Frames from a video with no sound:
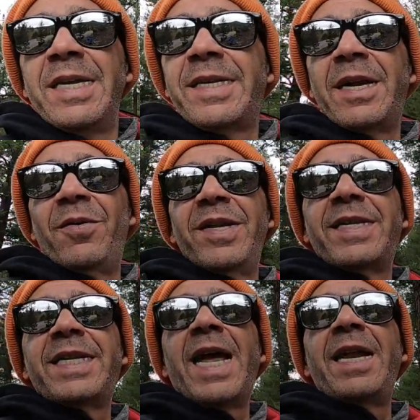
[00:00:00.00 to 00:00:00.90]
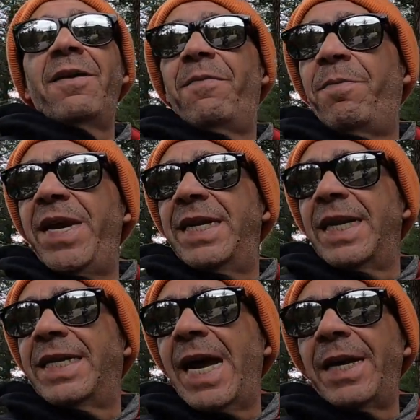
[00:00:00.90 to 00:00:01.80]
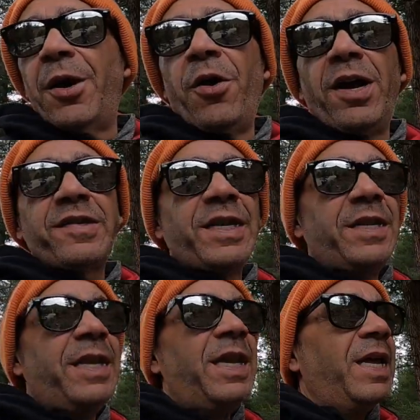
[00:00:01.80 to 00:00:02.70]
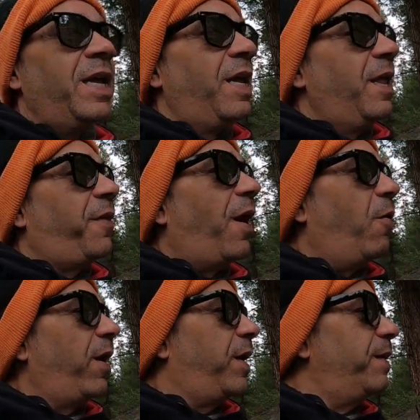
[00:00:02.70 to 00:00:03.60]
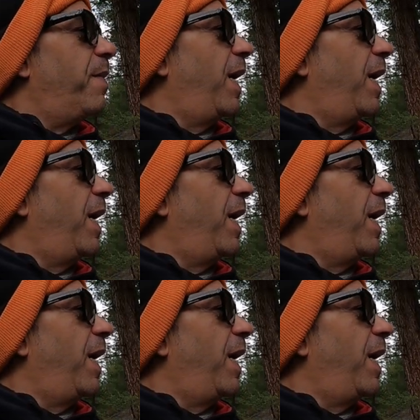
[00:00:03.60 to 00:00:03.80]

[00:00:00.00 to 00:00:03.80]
So instead of beating a dead horse and throwing good